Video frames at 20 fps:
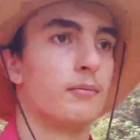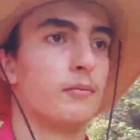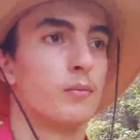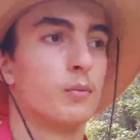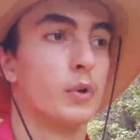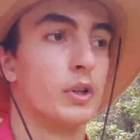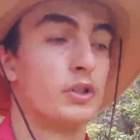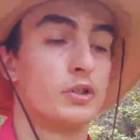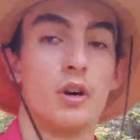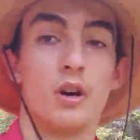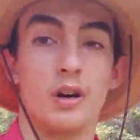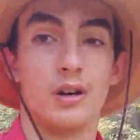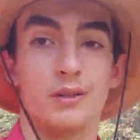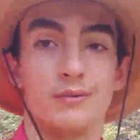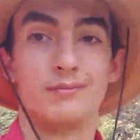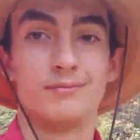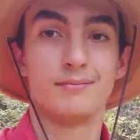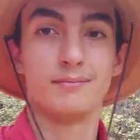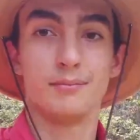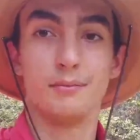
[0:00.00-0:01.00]
which are
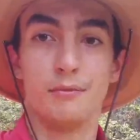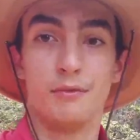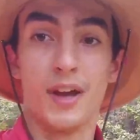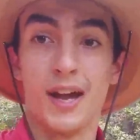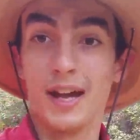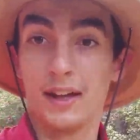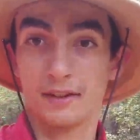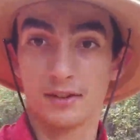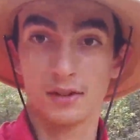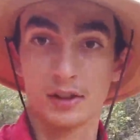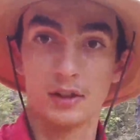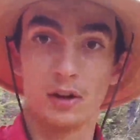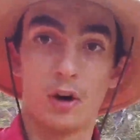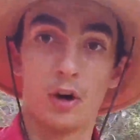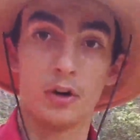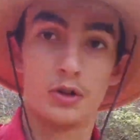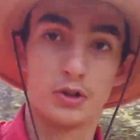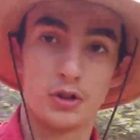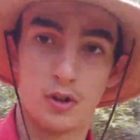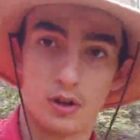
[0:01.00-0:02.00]
vastly
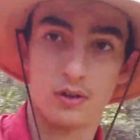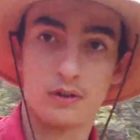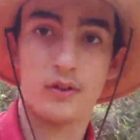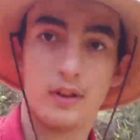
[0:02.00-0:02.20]
larger